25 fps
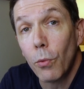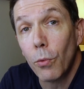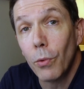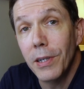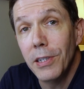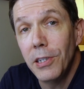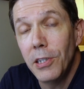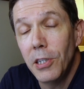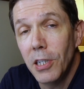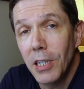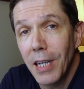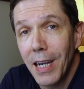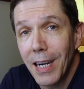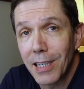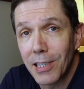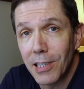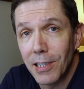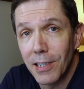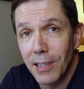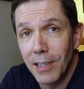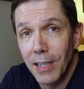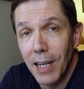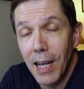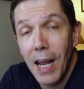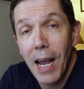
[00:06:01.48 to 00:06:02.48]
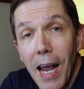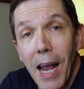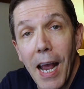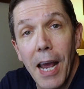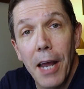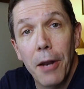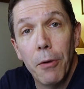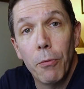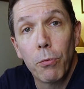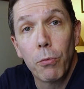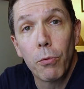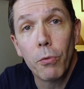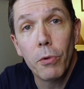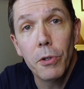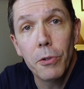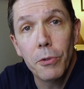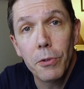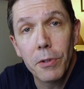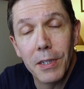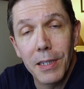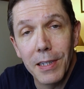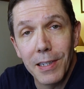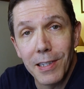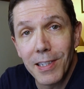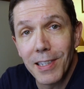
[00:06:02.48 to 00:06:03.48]
rejection and
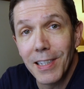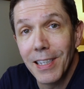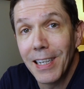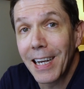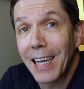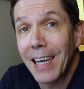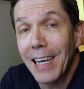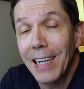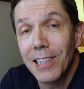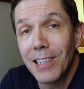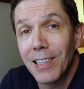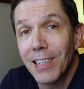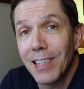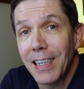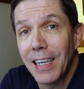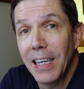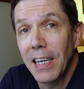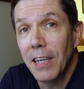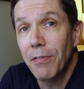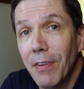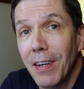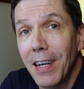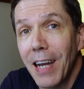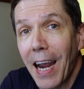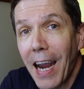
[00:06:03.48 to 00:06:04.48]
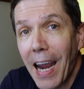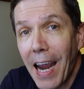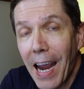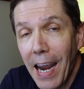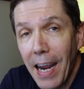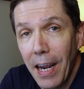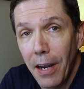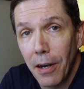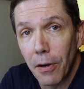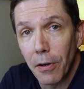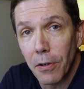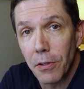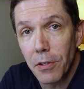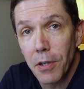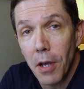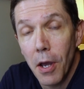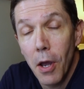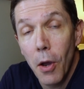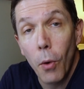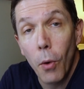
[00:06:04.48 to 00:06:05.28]
rudeness and occasionally even haters